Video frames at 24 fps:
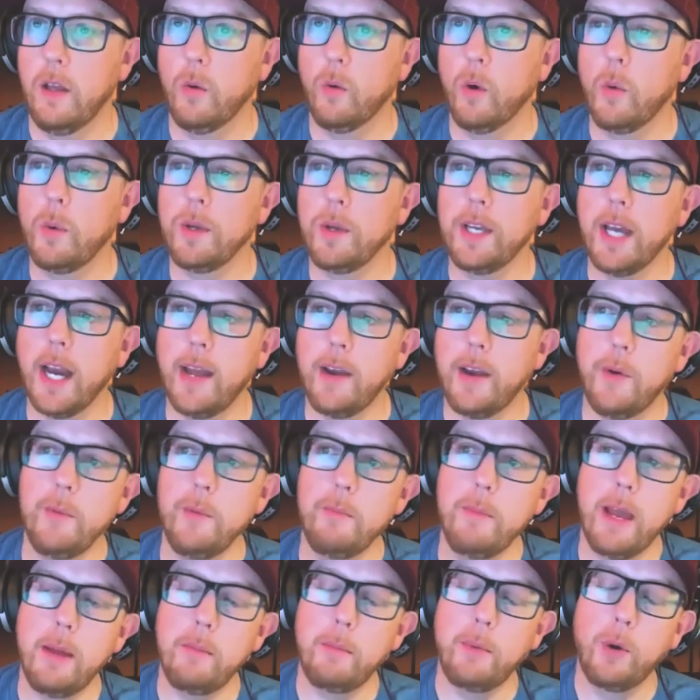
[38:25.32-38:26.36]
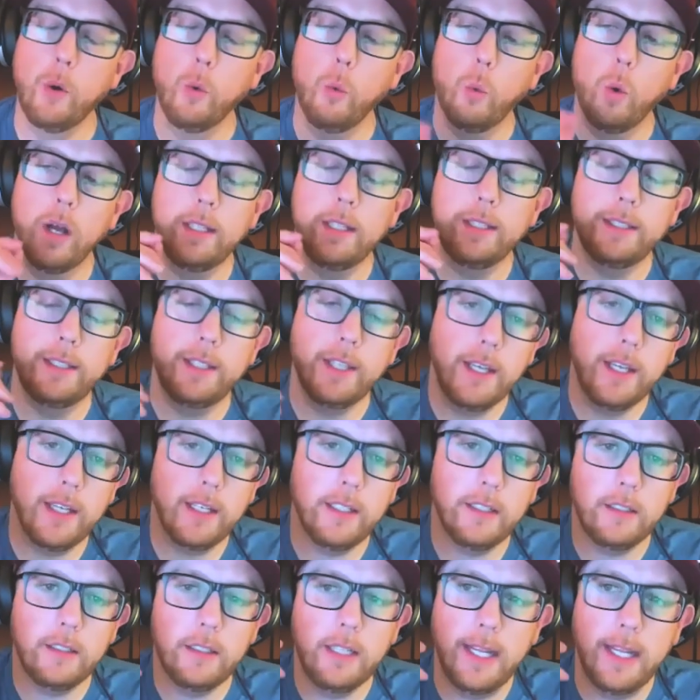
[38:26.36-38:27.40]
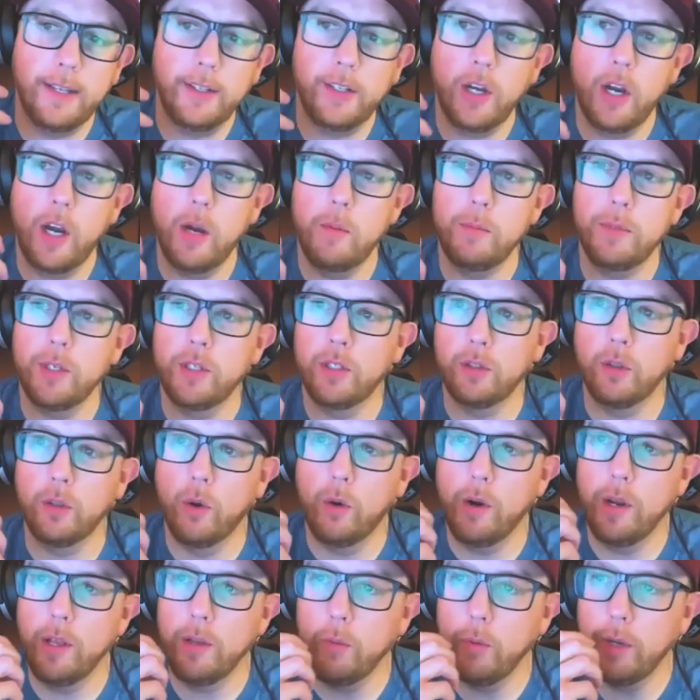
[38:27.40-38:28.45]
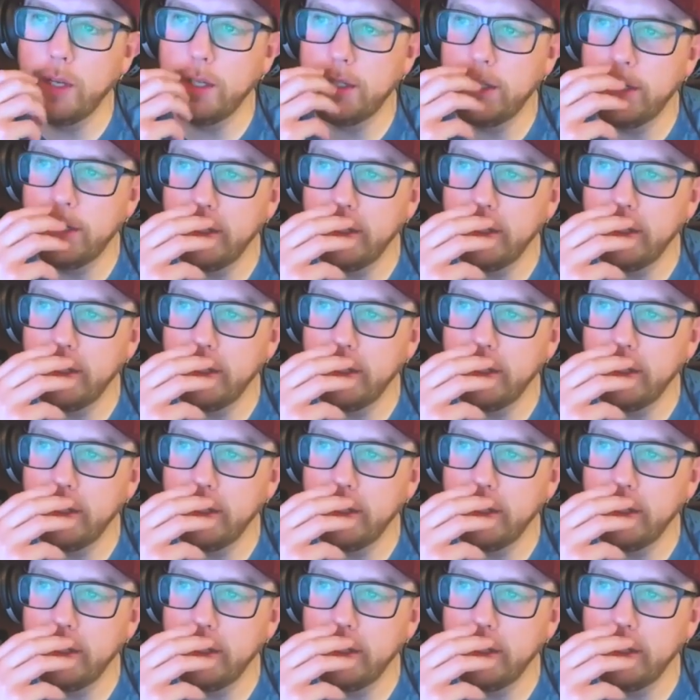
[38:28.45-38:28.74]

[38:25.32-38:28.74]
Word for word: Well, we got to remember one thing in terms of story, which